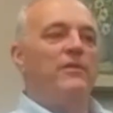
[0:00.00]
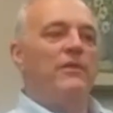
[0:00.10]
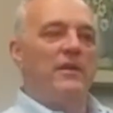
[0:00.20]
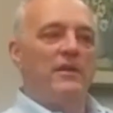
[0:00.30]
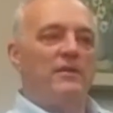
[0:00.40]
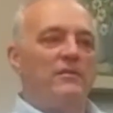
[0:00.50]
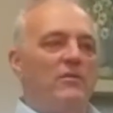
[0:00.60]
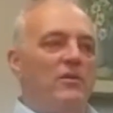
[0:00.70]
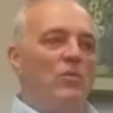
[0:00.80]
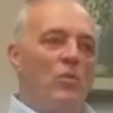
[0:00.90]

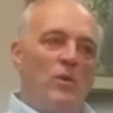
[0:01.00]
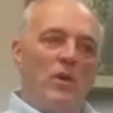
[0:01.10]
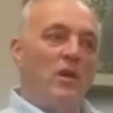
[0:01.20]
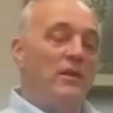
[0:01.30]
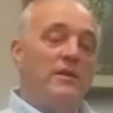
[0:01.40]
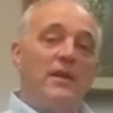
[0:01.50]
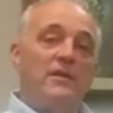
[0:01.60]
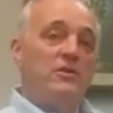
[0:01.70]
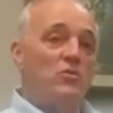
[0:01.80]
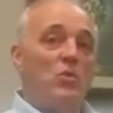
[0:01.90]
then all it
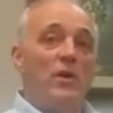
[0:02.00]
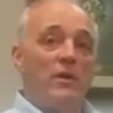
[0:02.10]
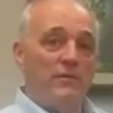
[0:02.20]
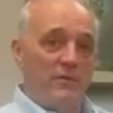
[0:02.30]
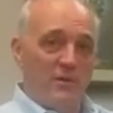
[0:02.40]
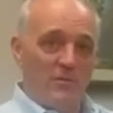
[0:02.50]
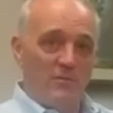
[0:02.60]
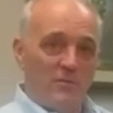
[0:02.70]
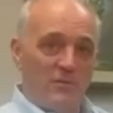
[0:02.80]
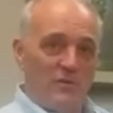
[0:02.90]
takes is one of them to